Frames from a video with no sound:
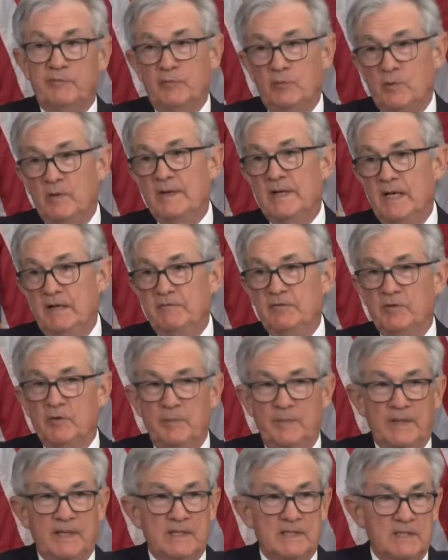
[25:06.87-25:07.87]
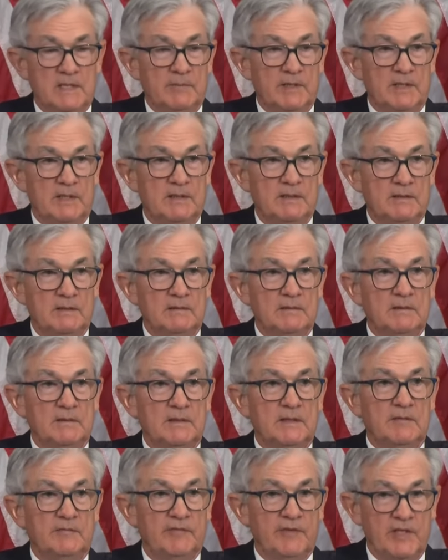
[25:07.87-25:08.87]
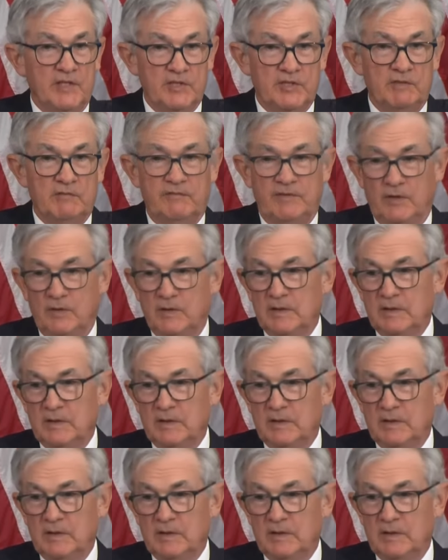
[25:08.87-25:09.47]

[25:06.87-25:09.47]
before and after the pandemic unemployment